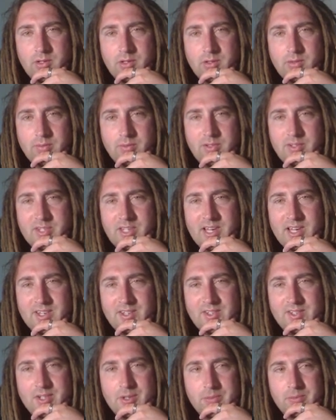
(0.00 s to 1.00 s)
I mean, it's kind of
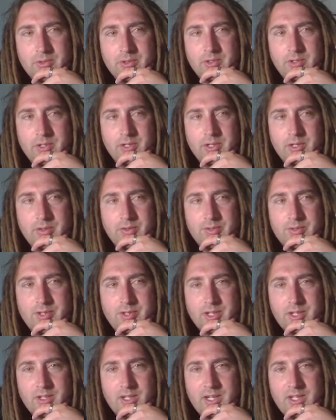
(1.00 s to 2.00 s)
similar, you know? It's
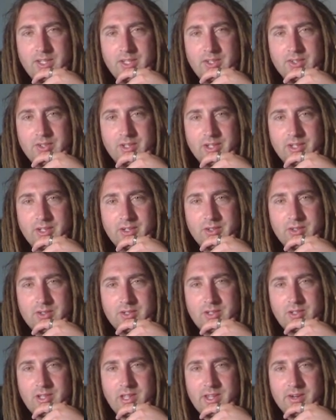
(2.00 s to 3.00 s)
like a lot of these, like, there's
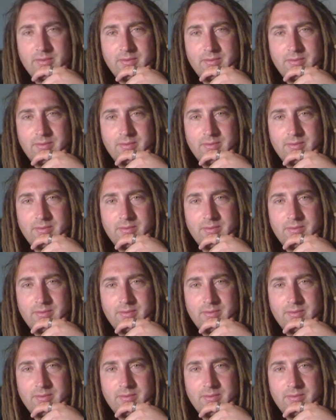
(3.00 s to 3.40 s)
a lot of